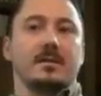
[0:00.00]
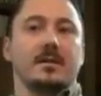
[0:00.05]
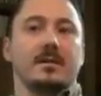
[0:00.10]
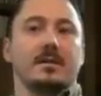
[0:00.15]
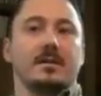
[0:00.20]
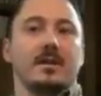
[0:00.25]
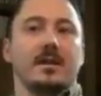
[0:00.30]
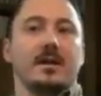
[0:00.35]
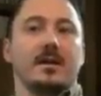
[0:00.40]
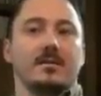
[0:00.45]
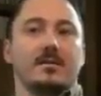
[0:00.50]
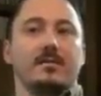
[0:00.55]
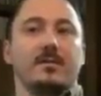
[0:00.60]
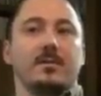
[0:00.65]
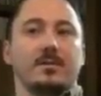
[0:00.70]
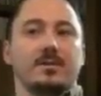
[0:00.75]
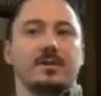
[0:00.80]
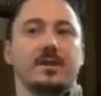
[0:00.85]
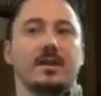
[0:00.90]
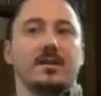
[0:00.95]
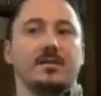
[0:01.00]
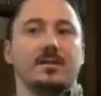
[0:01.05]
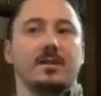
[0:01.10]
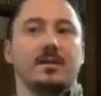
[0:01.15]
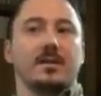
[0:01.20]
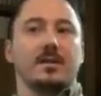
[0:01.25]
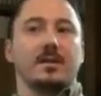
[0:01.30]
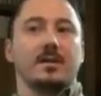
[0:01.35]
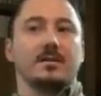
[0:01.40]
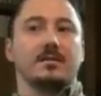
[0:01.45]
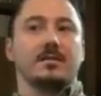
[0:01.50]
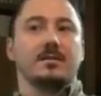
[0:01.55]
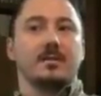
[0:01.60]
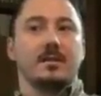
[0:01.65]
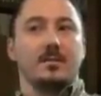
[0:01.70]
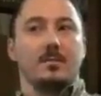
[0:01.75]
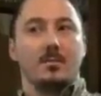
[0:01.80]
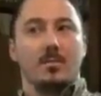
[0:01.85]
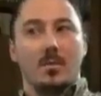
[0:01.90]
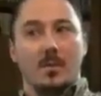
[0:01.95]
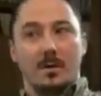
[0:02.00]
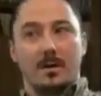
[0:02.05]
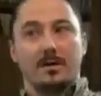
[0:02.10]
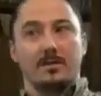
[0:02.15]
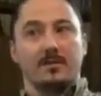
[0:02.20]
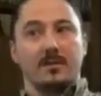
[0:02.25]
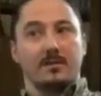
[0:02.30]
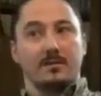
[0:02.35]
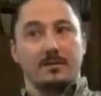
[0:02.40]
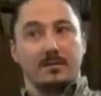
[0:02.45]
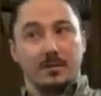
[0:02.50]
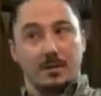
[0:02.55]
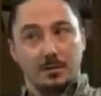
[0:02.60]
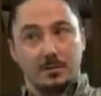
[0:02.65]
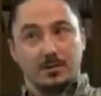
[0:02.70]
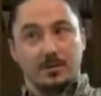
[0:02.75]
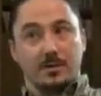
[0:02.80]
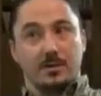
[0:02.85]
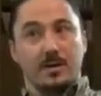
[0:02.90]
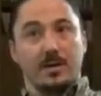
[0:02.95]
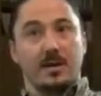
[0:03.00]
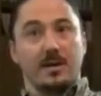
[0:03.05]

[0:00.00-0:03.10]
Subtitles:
and unfortunately, I think at some point in the future,